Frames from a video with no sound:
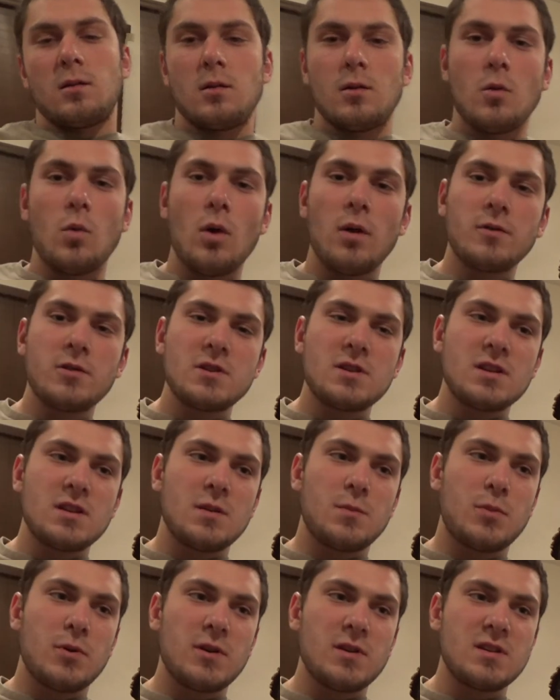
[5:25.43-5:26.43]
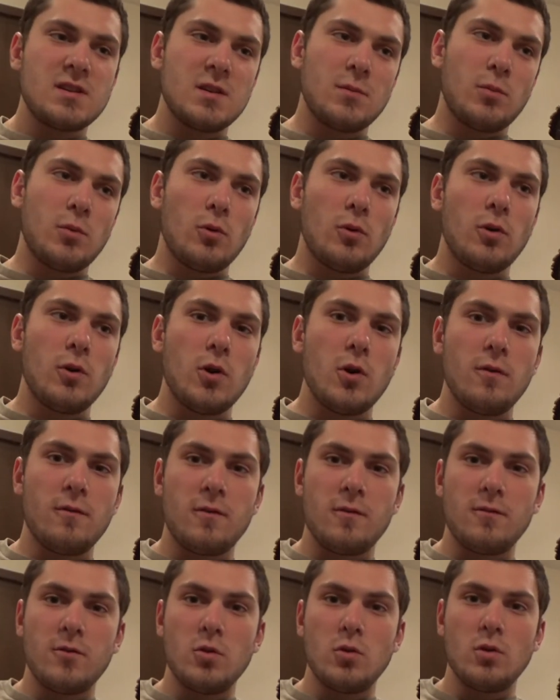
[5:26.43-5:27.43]
Well, just a pretty simple
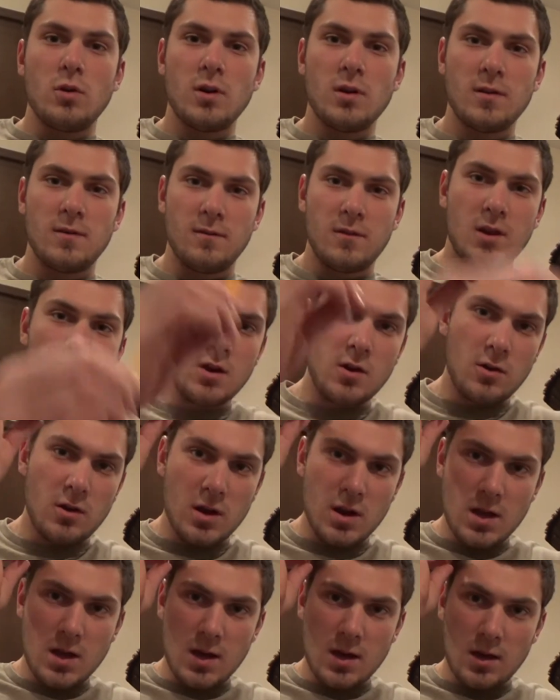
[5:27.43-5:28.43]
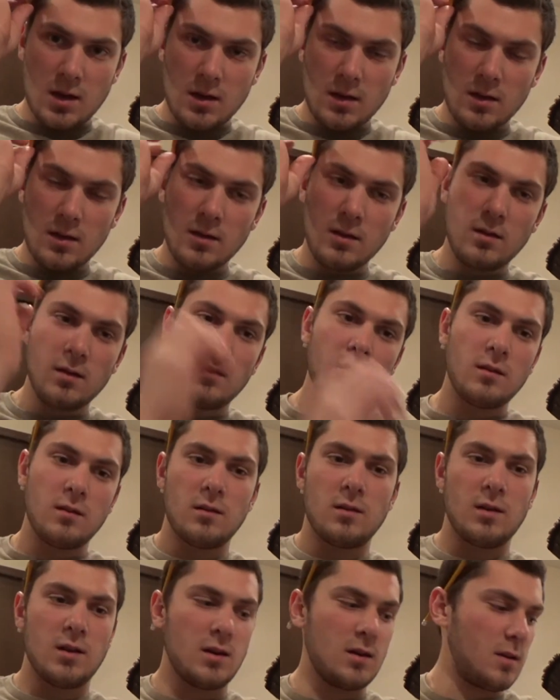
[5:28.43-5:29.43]
overview video today,
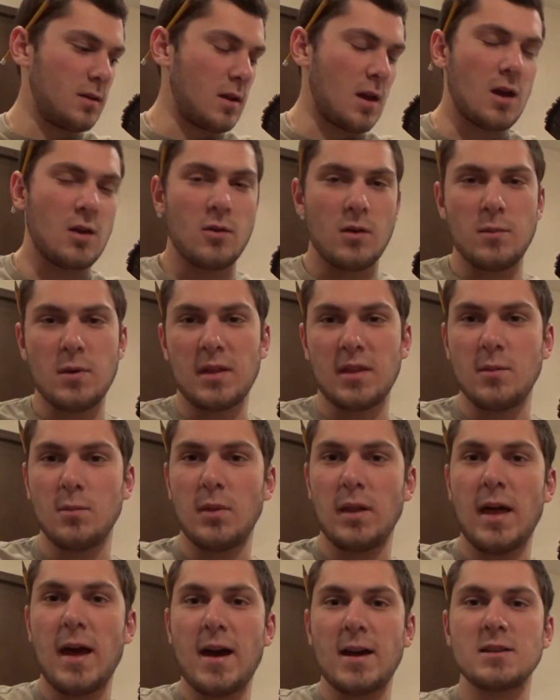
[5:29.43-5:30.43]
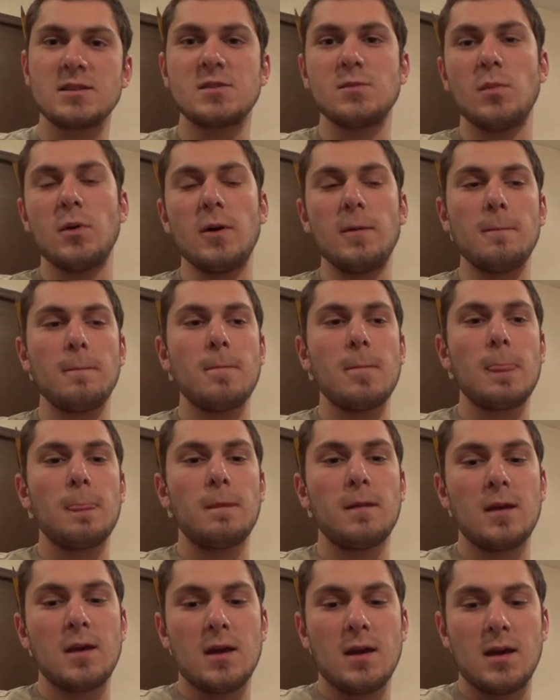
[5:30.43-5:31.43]
and how do I make them plaques. But
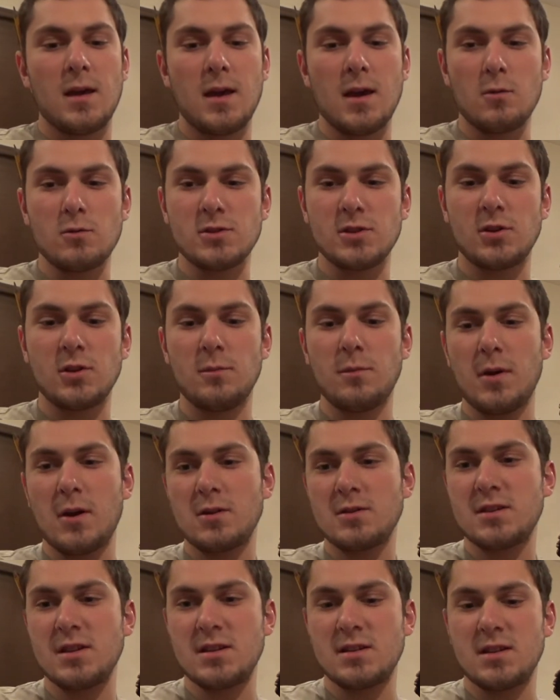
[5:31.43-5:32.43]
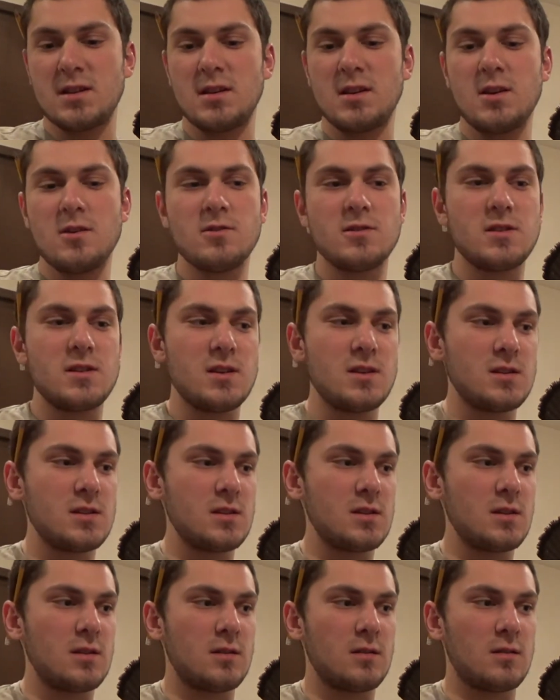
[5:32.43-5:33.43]
yeah, it was a good bear season and deer
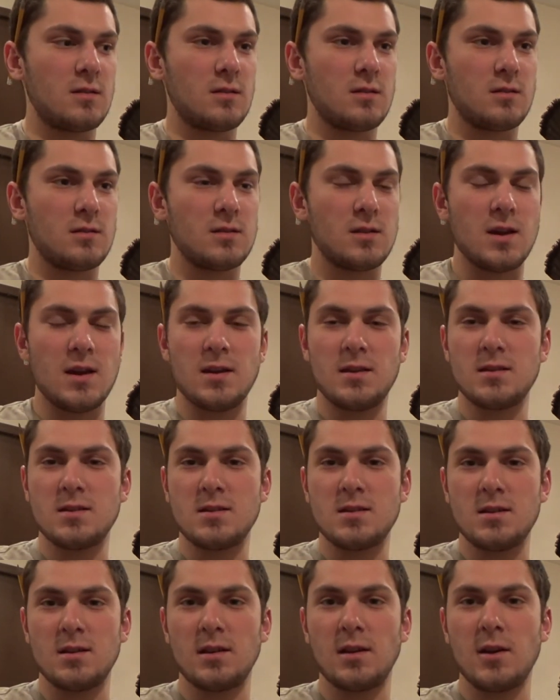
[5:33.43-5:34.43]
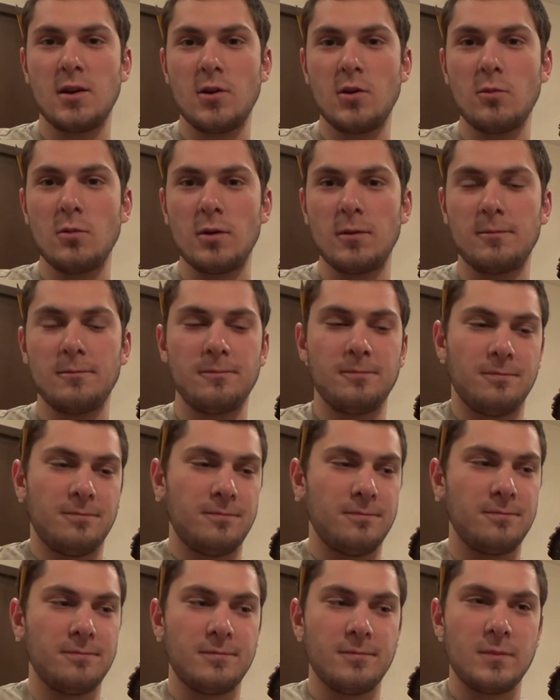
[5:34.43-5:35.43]
season. Hate to see it go, but
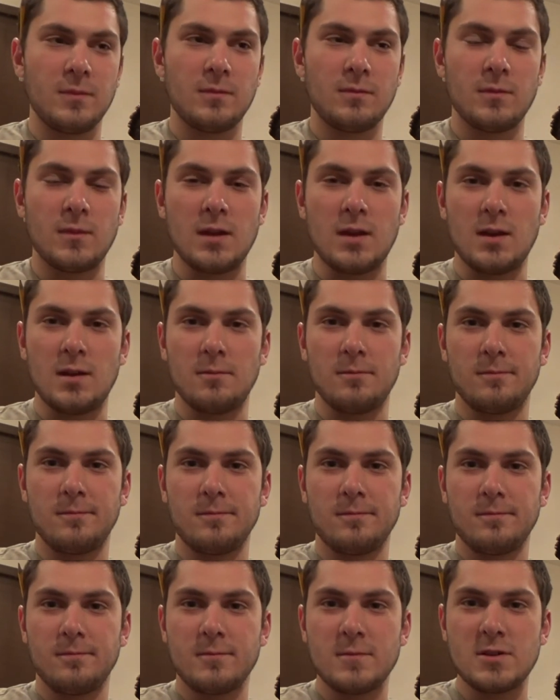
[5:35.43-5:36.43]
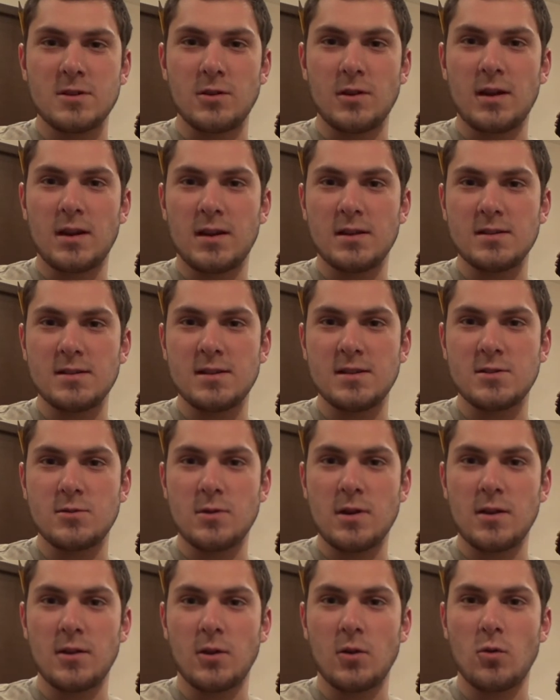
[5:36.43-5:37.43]
hey, still got hunting season
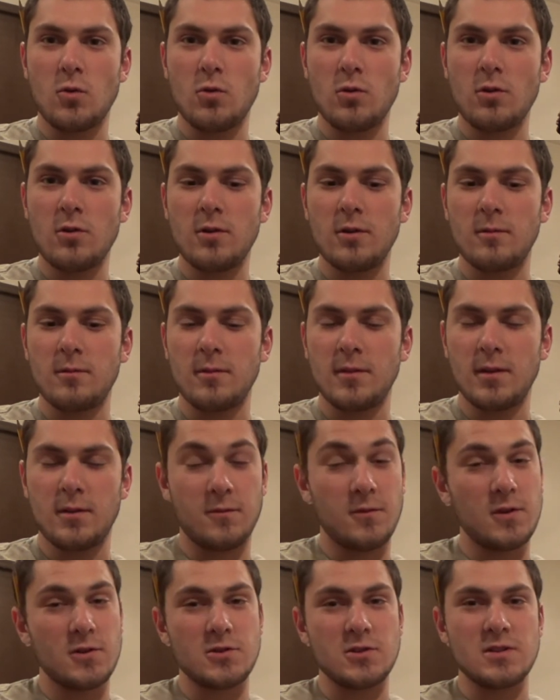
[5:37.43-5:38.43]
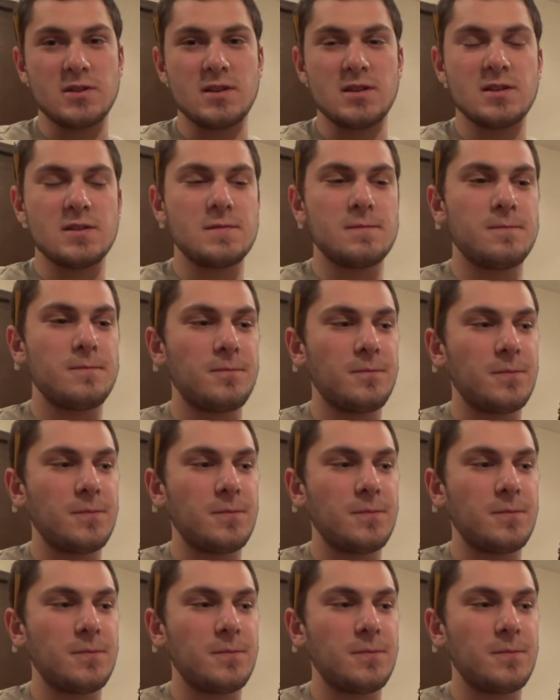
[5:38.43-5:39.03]
around the corner and fishing season.